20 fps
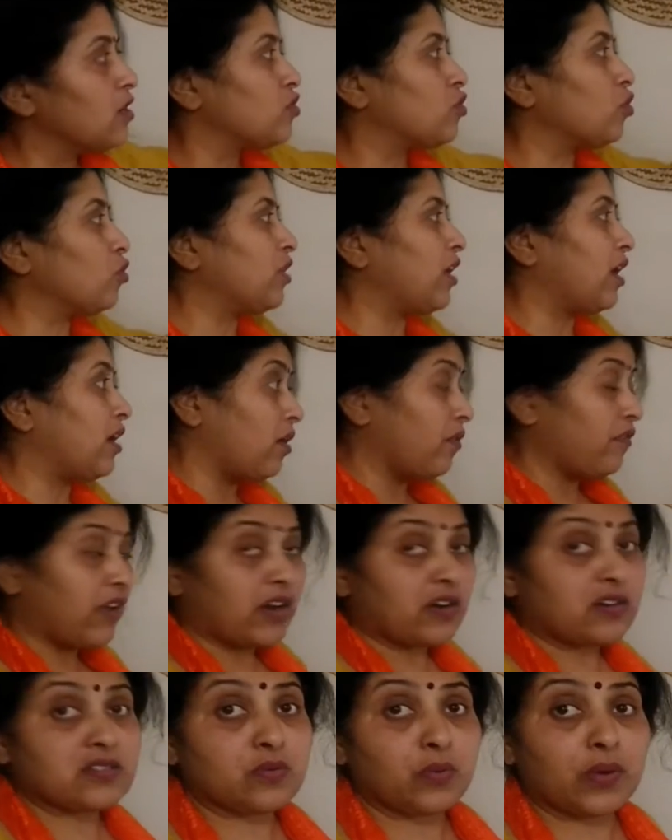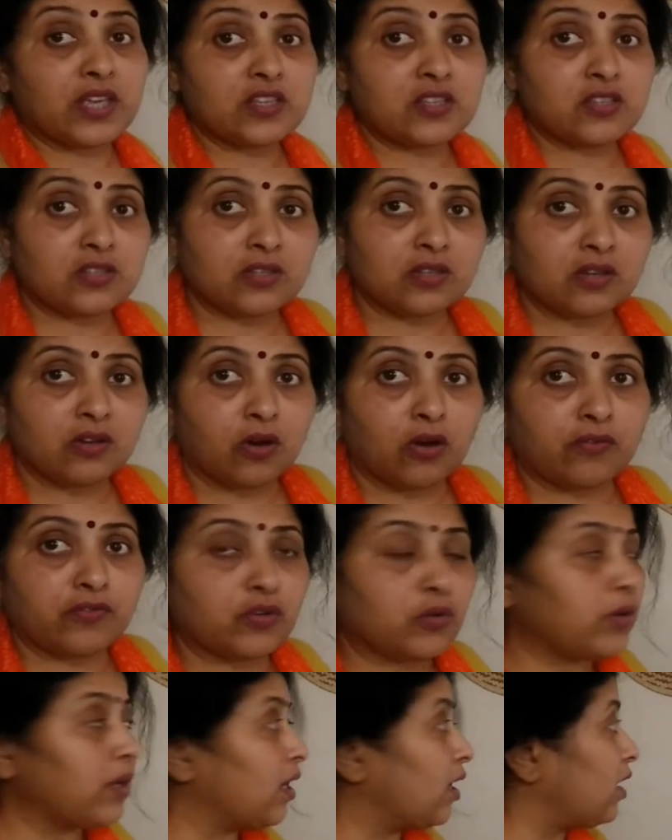So there are various ways
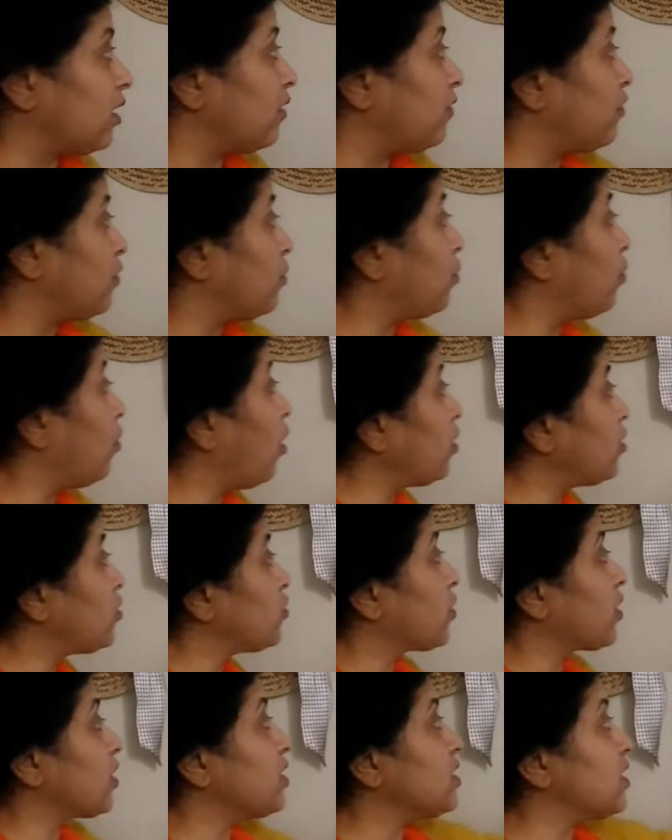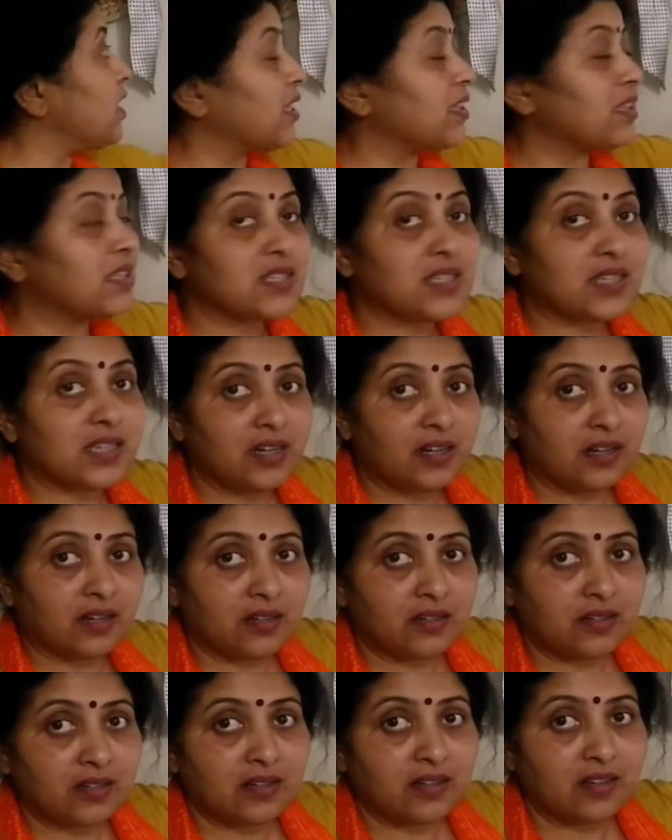of doing it. If you want, you can take this here.
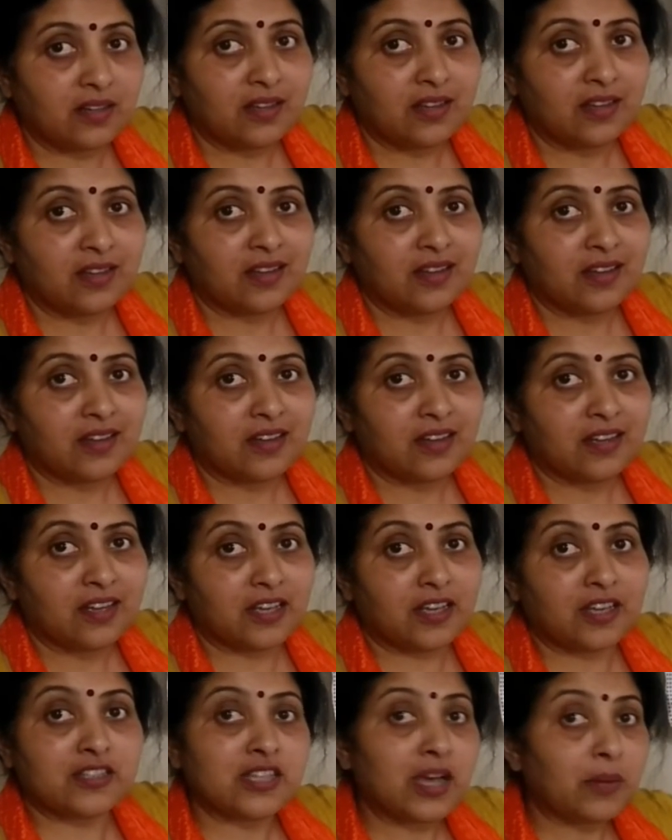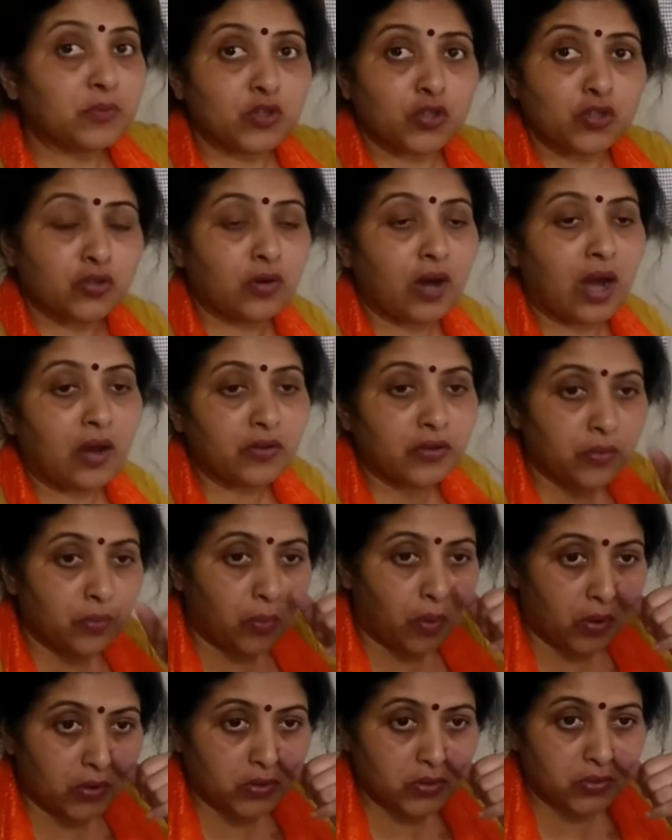It's up to you how you
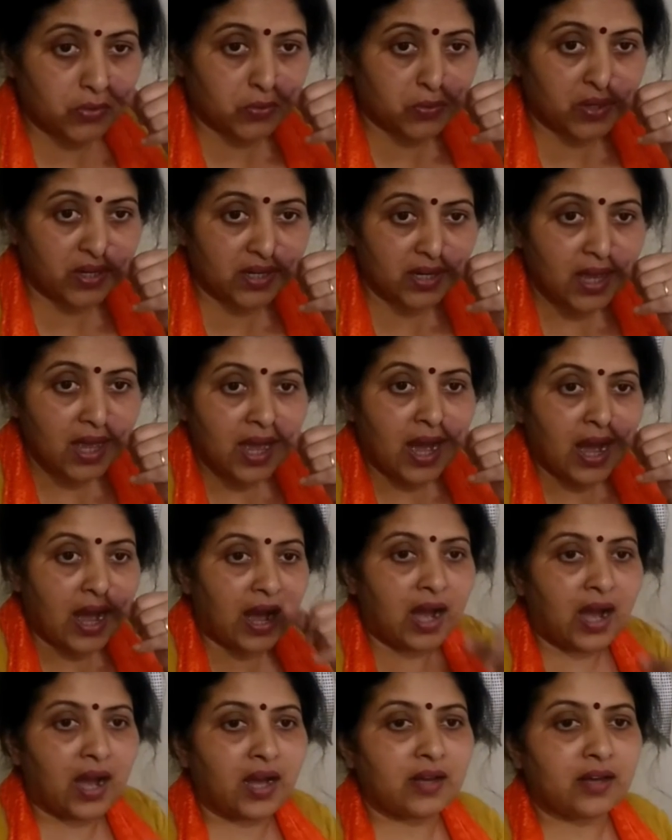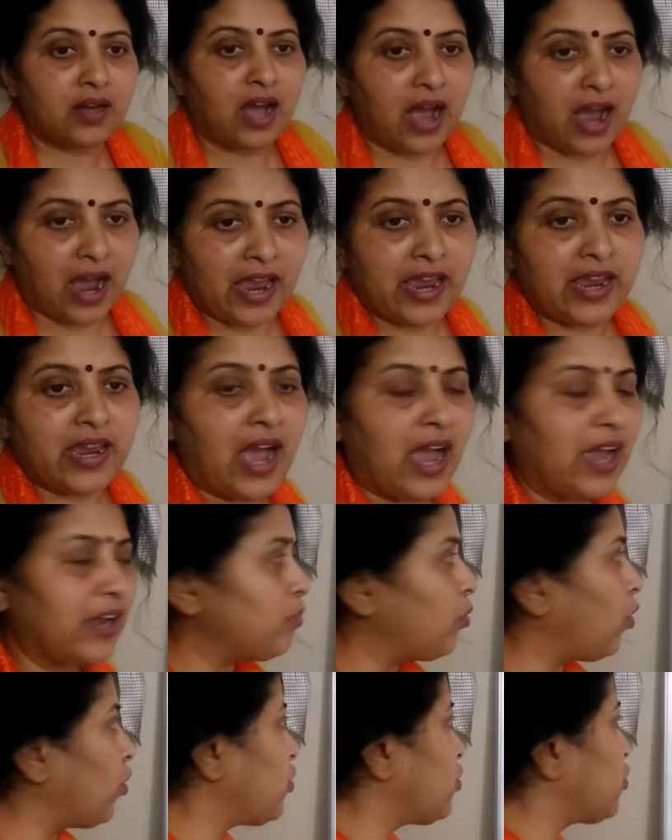want to do it.
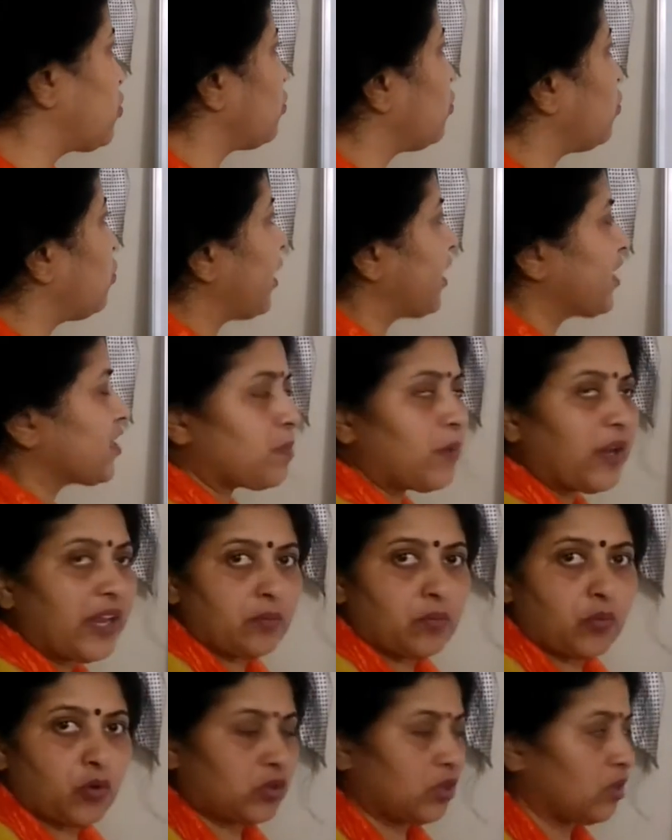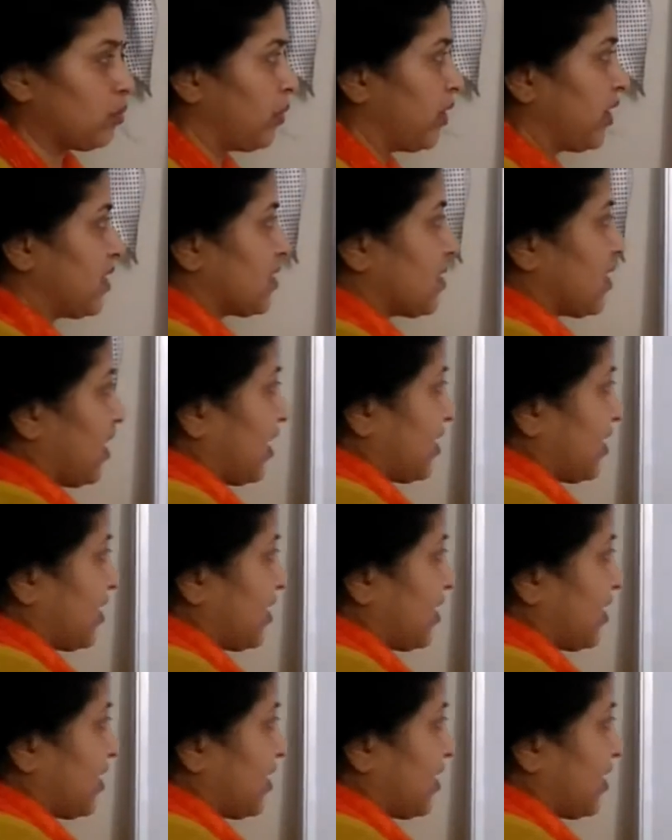I want to explain both the ways.